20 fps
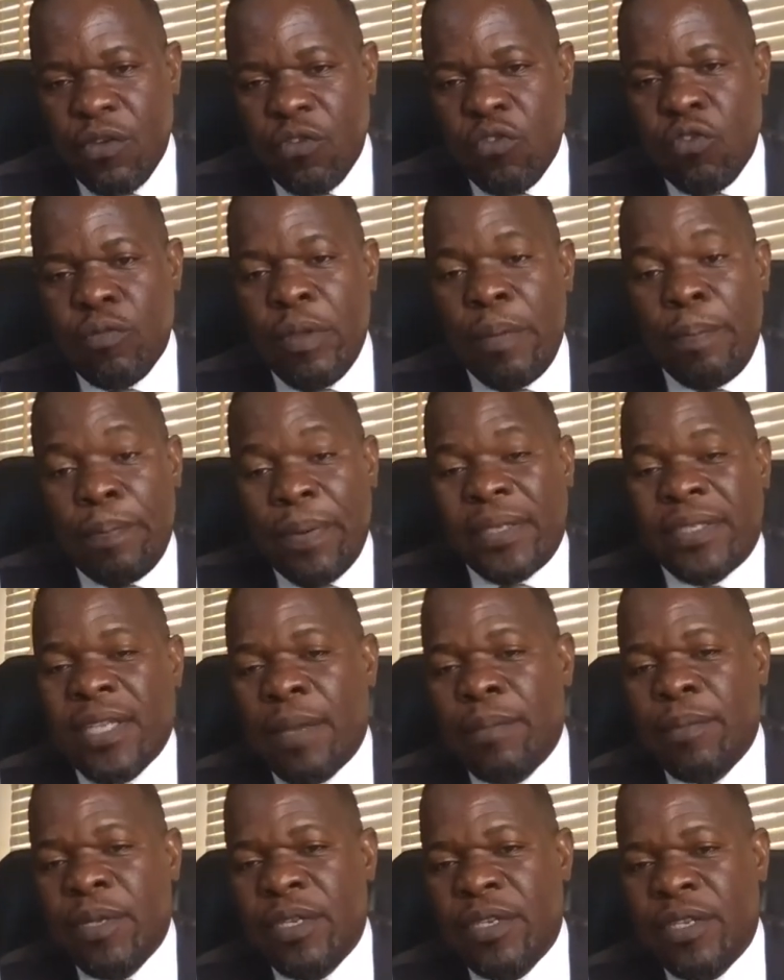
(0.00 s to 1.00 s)
We'll be better
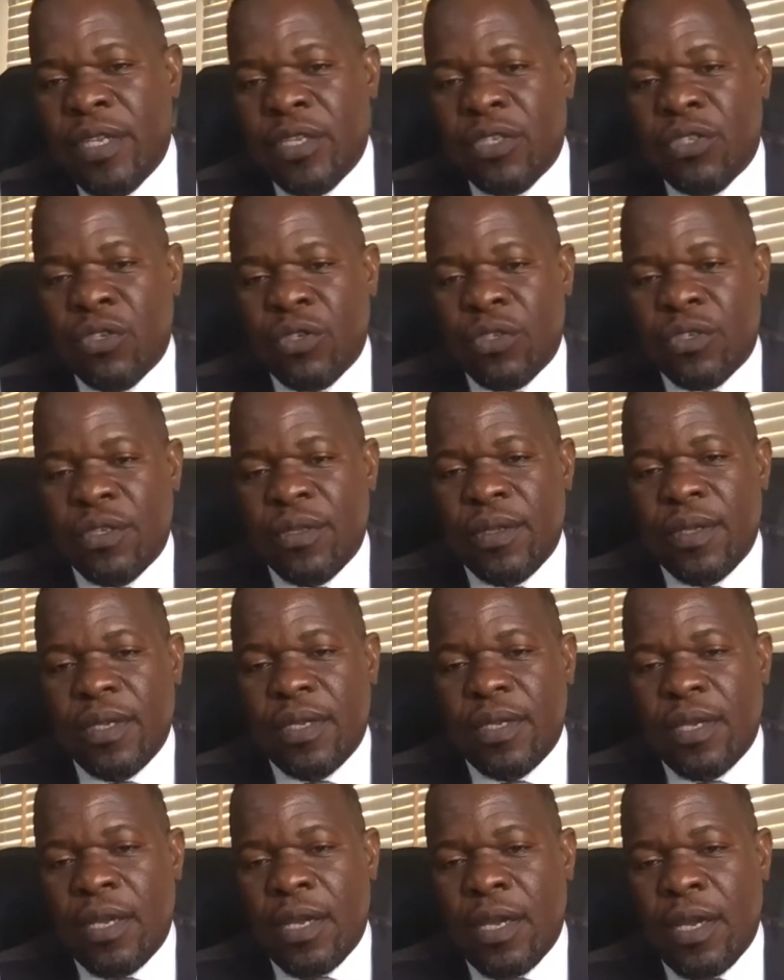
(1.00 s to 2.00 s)
mediators
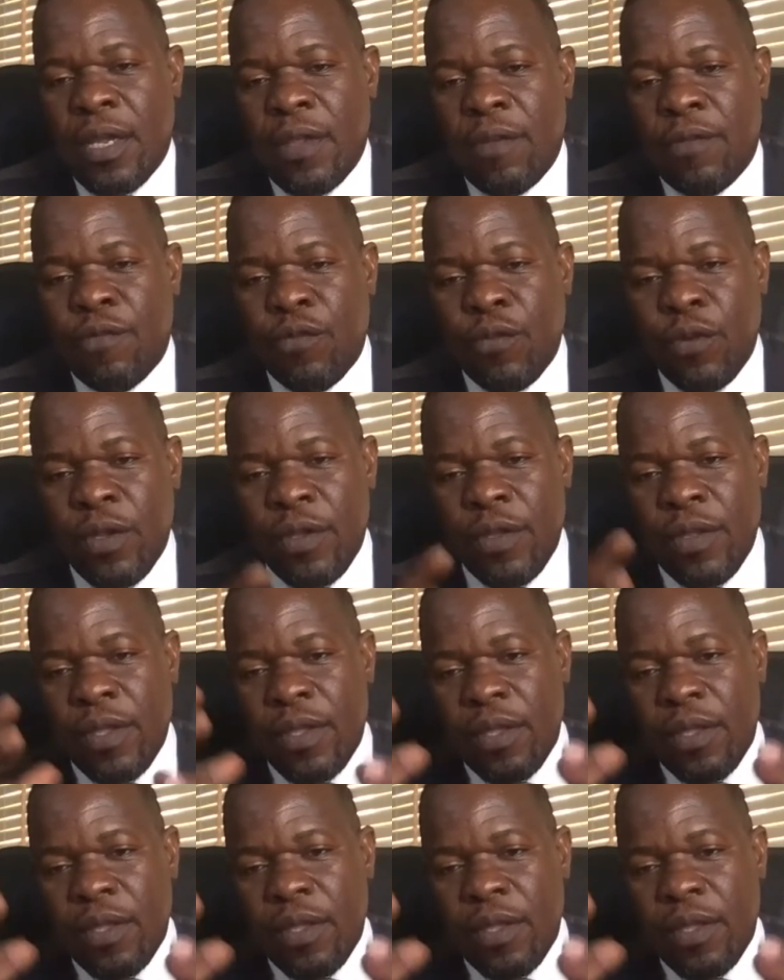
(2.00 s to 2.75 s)
if we